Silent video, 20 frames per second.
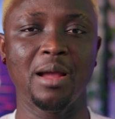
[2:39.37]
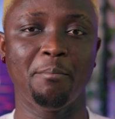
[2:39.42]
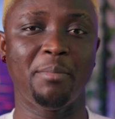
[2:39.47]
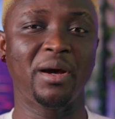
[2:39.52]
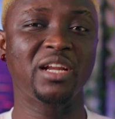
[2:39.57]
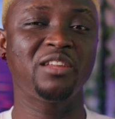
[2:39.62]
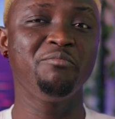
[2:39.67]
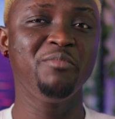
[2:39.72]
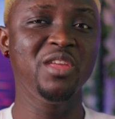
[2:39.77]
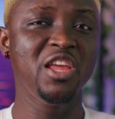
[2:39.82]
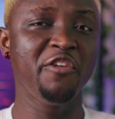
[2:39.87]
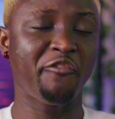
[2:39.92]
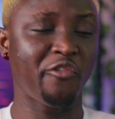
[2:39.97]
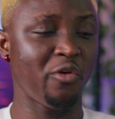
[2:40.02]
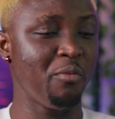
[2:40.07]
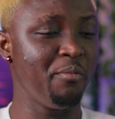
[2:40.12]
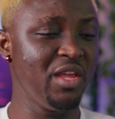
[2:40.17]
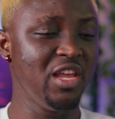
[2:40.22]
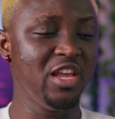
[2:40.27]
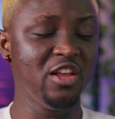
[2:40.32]
But
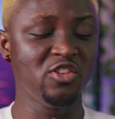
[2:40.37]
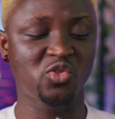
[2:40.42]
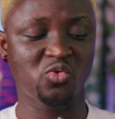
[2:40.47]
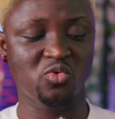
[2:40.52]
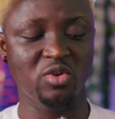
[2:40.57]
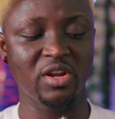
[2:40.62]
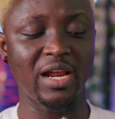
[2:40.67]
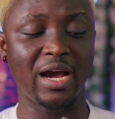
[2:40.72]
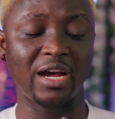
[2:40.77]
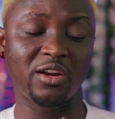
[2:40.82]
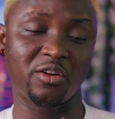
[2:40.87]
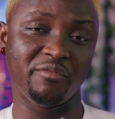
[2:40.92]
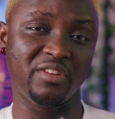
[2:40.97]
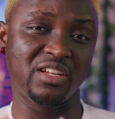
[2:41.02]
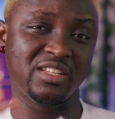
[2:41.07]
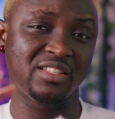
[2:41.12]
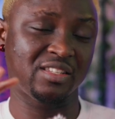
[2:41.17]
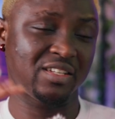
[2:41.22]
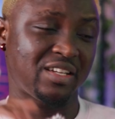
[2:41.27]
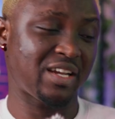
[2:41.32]
for me, straight out of
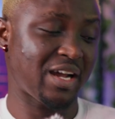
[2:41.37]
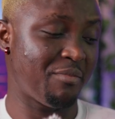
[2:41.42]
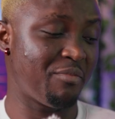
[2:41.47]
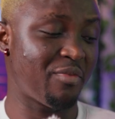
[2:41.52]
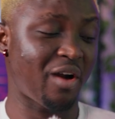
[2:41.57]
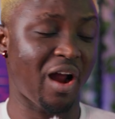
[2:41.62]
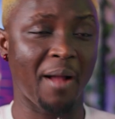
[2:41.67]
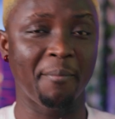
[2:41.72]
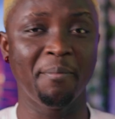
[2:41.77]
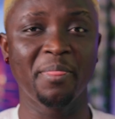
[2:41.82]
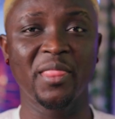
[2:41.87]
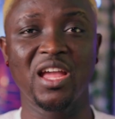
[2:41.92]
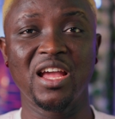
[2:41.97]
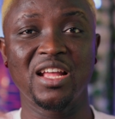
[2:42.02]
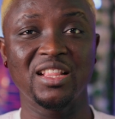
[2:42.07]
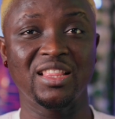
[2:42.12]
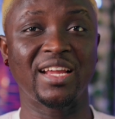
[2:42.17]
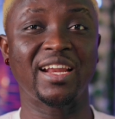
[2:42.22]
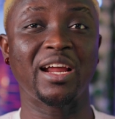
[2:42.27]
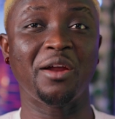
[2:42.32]
this camera
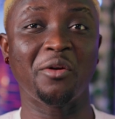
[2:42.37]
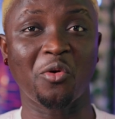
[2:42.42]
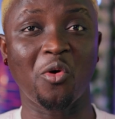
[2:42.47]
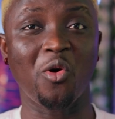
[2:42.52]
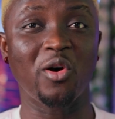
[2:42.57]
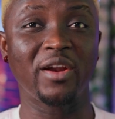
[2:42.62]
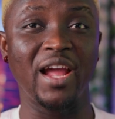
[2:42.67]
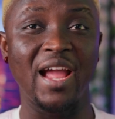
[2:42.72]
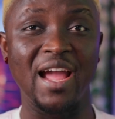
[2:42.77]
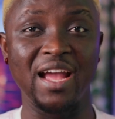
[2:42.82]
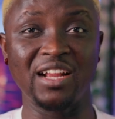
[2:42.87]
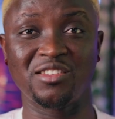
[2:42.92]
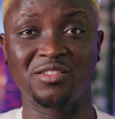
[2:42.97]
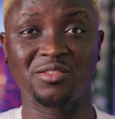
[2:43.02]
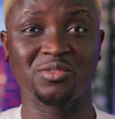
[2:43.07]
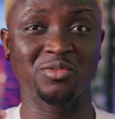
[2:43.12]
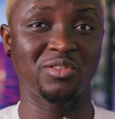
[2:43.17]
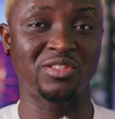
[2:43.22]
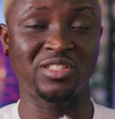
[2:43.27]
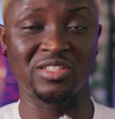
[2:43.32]
that I record
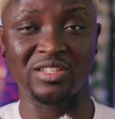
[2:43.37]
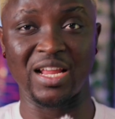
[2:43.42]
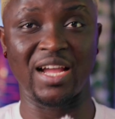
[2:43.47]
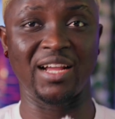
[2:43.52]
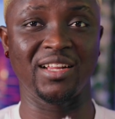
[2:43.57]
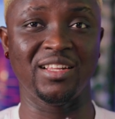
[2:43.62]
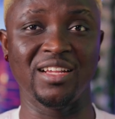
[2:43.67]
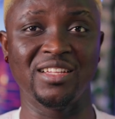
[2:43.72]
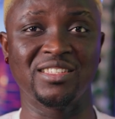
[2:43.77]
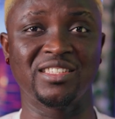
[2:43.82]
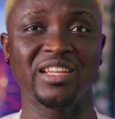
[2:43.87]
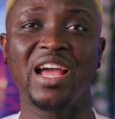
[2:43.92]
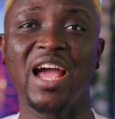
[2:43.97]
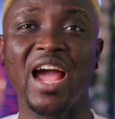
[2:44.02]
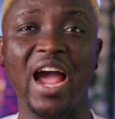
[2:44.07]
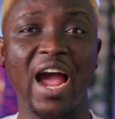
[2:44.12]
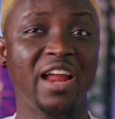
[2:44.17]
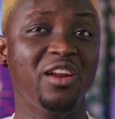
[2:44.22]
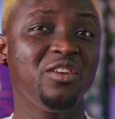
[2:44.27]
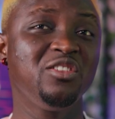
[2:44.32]
headshots like this,
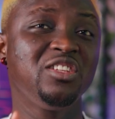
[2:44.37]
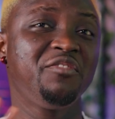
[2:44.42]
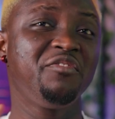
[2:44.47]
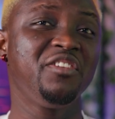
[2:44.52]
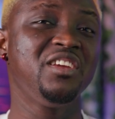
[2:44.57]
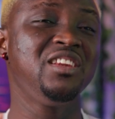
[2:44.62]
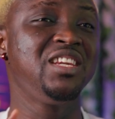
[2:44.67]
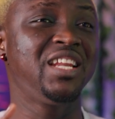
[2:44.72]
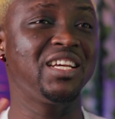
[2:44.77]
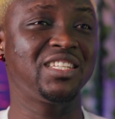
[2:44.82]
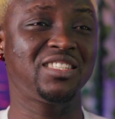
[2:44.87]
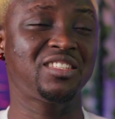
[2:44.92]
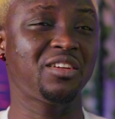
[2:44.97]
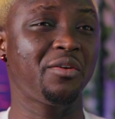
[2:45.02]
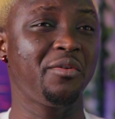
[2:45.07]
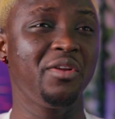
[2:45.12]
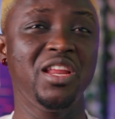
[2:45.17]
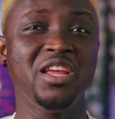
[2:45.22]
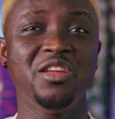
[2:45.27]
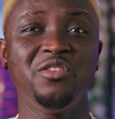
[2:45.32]
I don't even
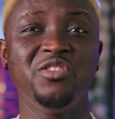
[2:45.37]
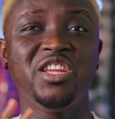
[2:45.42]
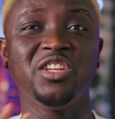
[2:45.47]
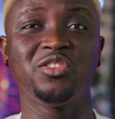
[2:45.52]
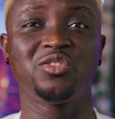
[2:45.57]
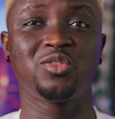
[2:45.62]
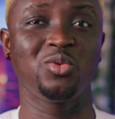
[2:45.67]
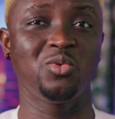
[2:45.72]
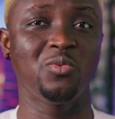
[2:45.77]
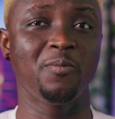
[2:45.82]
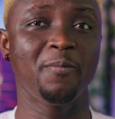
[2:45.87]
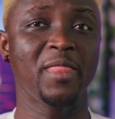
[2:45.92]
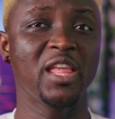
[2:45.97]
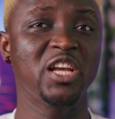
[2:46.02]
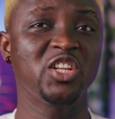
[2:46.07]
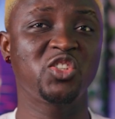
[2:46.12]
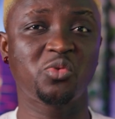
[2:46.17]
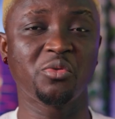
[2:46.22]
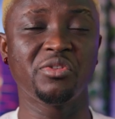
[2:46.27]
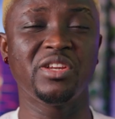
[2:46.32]
necessarily need to
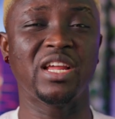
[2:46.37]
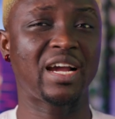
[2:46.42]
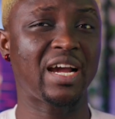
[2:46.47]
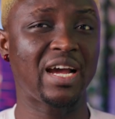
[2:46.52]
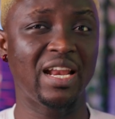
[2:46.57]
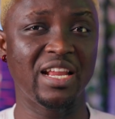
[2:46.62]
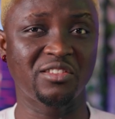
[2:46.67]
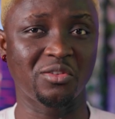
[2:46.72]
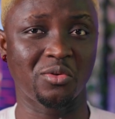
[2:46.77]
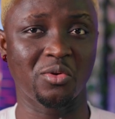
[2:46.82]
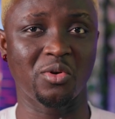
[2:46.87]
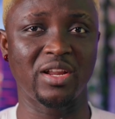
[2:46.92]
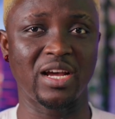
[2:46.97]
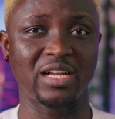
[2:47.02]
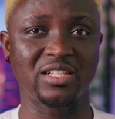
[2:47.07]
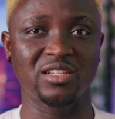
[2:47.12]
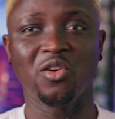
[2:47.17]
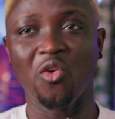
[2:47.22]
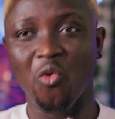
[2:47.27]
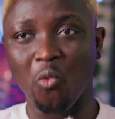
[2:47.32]
tweak the colors and all
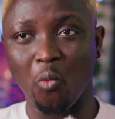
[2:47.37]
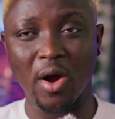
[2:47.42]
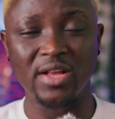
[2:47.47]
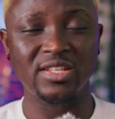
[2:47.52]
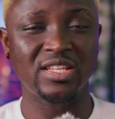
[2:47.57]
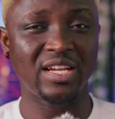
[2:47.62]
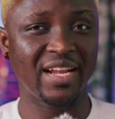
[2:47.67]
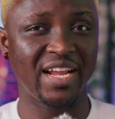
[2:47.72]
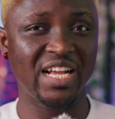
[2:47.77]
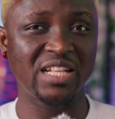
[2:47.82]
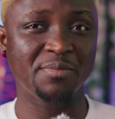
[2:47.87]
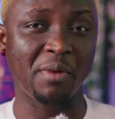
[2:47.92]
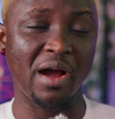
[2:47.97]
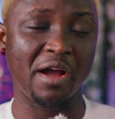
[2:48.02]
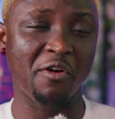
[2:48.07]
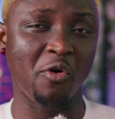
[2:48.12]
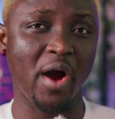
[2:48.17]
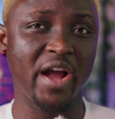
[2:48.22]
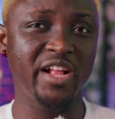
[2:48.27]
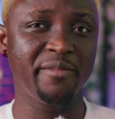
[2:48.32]
that. Once I get
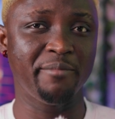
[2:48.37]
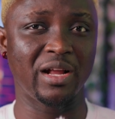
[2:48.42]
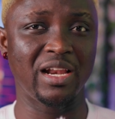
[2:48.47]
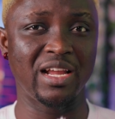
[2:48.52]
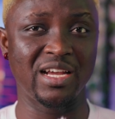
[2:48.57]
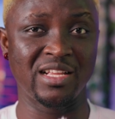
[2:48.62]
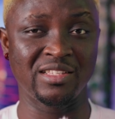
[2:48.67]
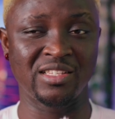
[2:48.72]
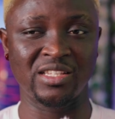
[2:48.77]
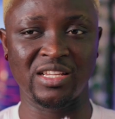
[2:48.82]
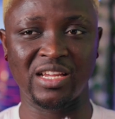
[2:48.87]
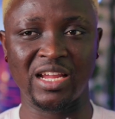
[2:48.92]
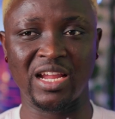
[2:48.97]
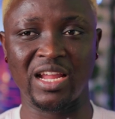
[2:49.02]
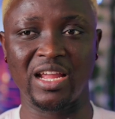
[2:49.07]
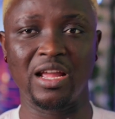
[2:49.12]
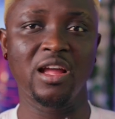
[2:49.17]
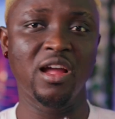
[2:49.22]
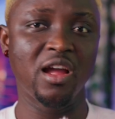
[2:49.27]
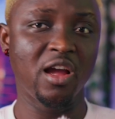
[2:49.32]
my high balance
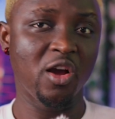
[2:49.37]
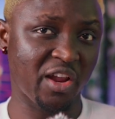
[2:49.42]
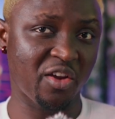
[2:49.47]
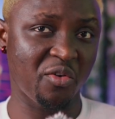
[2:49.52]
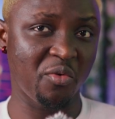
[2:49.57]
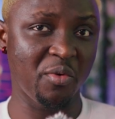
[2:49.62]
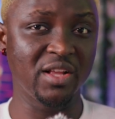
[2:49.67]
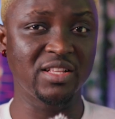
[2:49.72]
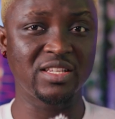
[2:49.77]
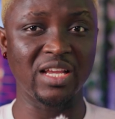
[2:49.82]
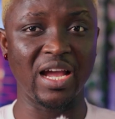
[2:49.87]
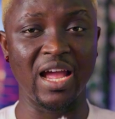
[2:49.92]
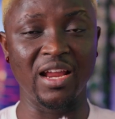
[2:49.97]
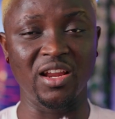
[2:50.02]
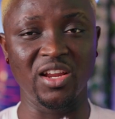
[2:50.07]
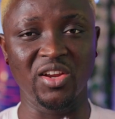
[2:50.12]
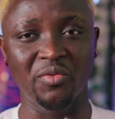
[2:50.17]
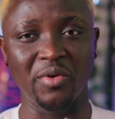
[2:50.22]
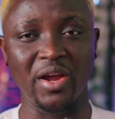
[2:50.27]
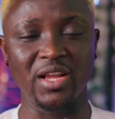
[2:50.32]
accurate
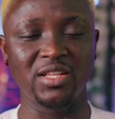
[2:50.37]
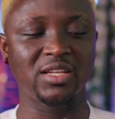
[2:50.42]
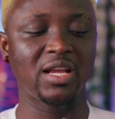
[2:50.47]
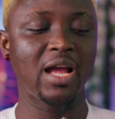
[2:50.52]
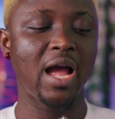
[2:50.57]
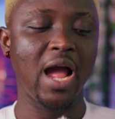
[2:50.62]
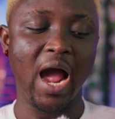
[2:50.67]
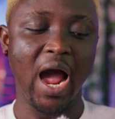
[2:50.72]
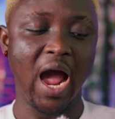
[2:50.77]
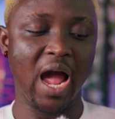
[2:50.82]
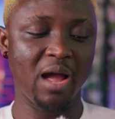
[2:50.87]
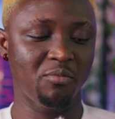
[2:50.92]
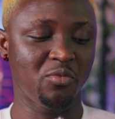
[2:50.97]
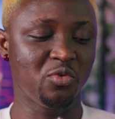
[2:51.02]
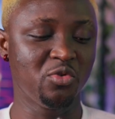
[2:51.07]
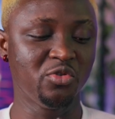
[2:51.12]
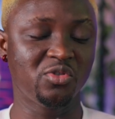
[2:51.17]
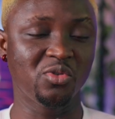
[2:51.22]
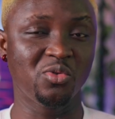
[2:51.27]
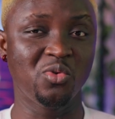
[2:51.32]
and great, I'm
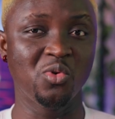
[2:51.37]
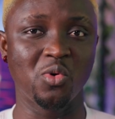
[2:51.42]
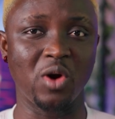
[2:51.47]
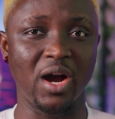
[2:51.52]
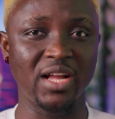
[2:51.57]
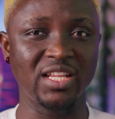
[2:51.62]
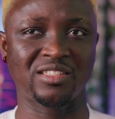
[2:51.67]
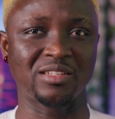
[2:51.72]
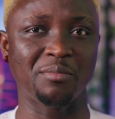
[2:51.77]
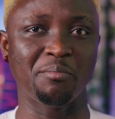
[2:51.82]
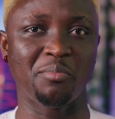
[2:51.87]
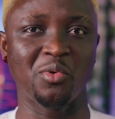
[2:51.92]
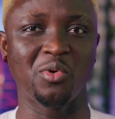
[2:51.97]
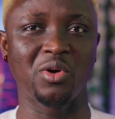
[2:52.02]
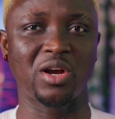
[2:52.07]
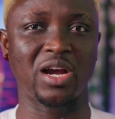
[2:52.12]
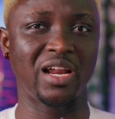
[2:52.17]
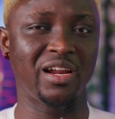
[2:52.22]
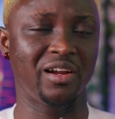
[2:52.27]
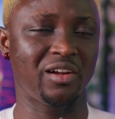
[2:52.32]
good to go.
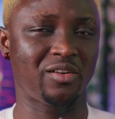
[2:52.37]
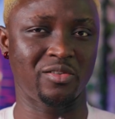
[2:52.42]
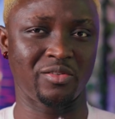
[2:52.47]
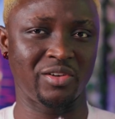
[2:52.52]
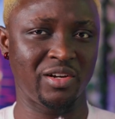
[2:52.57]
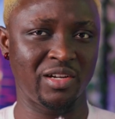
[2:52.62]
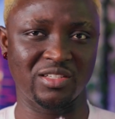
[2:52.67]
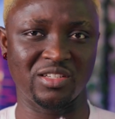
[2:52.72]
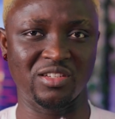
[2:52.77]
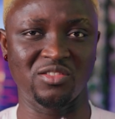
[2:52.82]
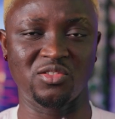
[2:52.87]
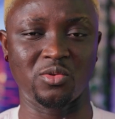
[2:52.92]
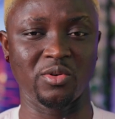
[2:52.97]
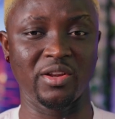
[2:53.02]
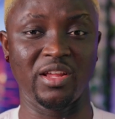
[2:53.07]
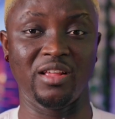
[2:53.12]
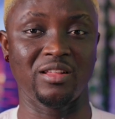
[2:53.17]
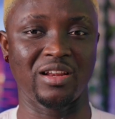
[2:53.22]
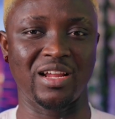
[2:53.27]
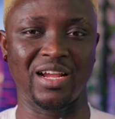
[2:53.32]
Simple color corrections or
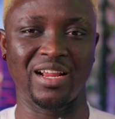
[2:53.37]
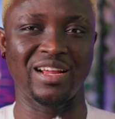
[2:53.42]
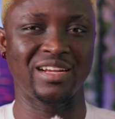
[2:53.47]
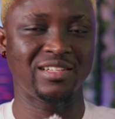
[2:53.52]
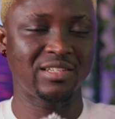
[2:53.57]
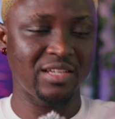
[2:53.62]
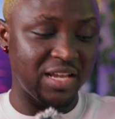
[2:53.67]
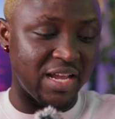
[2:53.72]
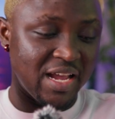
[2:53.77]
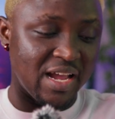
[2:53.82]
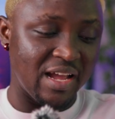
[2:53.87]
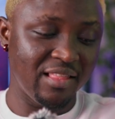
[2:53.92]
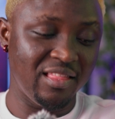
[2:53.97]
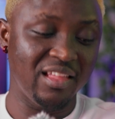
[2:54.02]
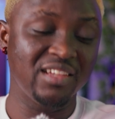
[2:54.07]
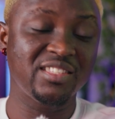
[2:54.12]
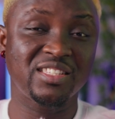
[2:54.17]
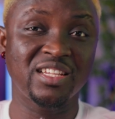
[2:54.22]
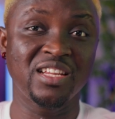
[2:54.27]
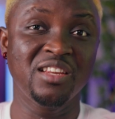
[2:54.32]
anything like that,
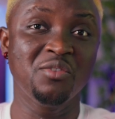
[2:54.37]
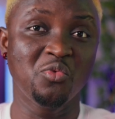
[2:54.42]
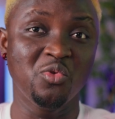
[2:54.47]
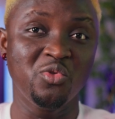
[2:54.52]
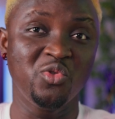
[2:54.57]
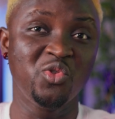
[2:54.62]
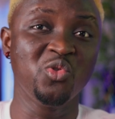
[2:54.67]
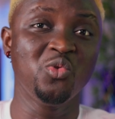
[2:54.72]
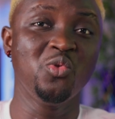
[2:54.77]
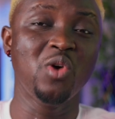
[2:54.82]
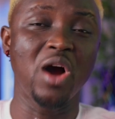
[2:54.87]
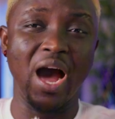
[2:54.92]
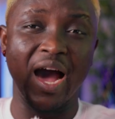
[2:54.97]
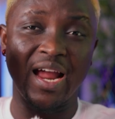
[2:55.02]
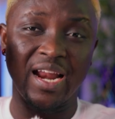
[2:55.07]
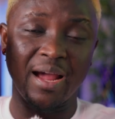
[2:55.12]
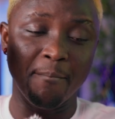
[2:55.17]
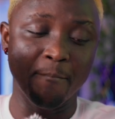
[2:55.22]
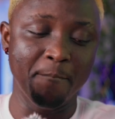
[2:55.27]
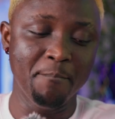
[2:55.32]
this thing would do
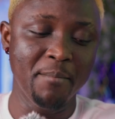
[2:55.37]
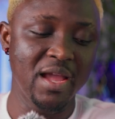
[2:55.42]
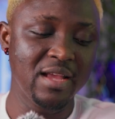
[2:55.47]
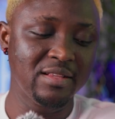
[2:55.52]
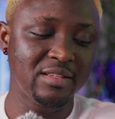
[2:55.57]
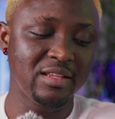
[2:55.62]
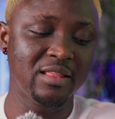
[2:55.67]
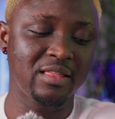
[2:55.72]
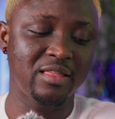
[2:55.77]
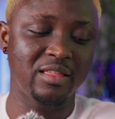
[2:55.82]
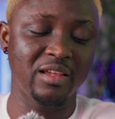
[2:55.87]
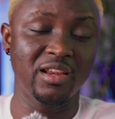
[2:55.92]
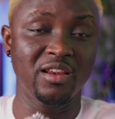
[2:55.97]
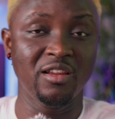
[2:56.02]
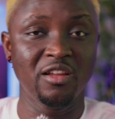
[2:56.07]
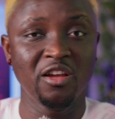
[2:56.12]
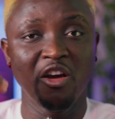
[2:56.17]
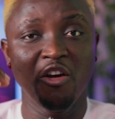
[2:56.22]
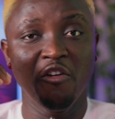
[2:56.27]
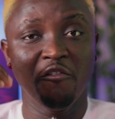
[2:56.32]
an amazing
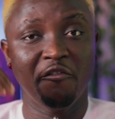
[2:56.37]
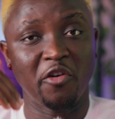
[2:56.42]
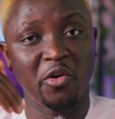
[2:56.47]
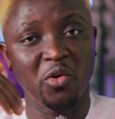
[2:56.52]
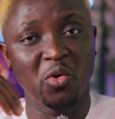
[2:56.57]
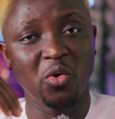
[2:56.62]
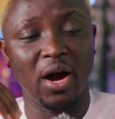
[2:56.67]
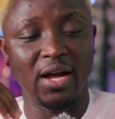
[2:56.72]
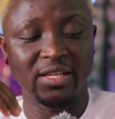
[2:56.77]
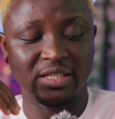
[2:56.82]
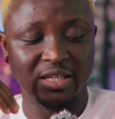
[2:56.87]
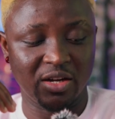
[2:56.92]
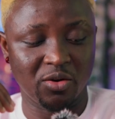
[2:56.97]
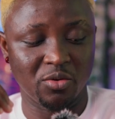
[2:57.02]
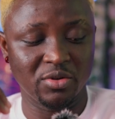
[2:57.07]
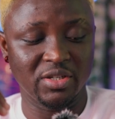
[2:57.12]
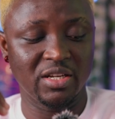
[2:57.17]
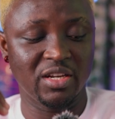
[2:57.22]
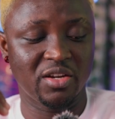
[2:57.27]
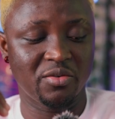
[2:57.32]
thing for you as a
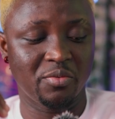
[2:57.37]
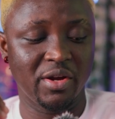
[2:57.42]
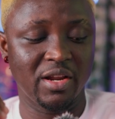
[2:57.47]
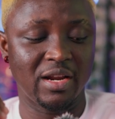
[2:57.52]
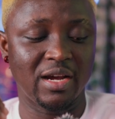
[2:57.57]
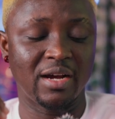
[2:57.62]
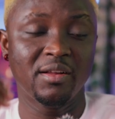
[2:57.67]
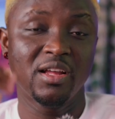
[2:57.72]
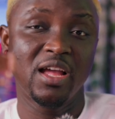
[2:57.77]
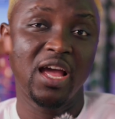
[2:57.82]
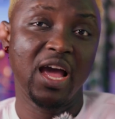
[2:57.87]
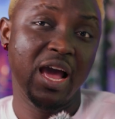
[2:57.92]
content creator.